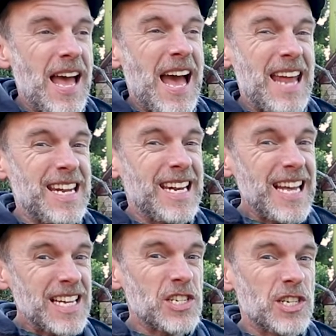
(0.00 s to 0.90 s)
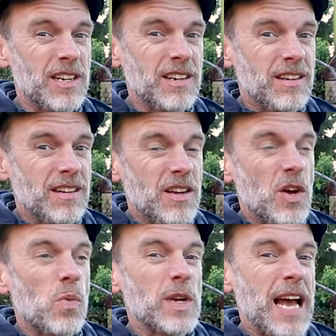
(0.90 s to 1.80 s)
and then last year
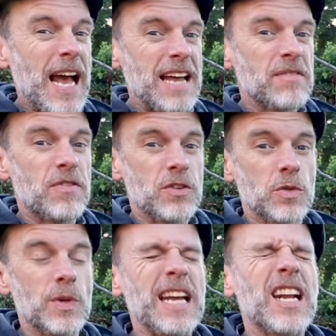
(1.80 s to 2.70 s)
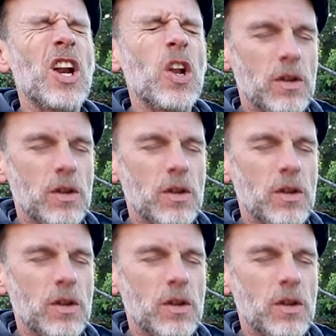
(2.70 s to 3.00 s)
we had fruit, we had a lot